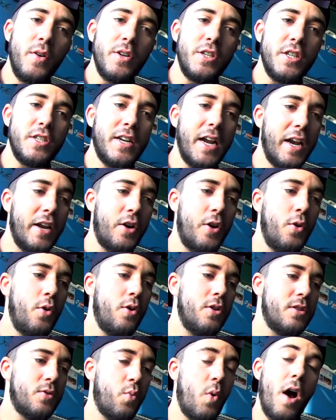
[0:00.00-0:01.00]
which is kind of
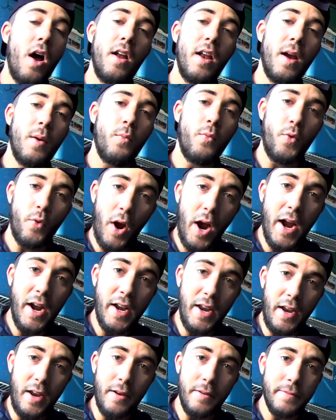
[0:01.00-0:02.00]
cool, is while I'm
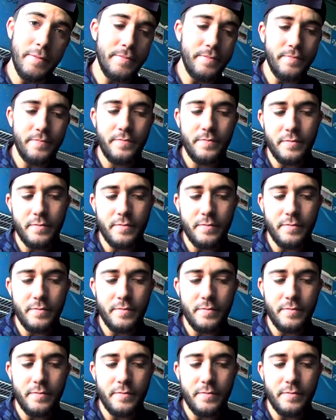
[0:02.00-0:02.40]
writing,